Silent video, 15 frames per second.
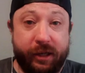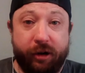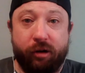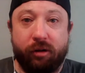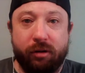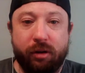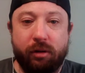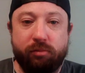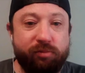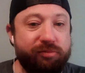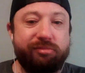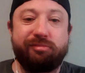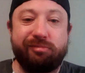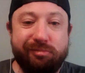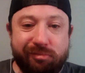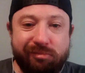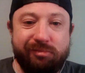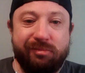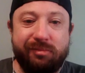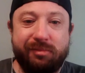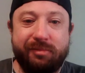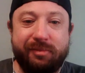year
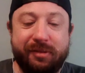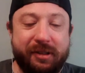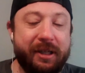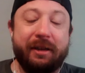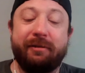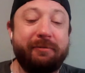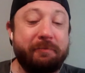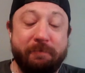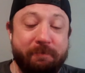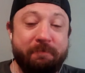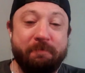didn't,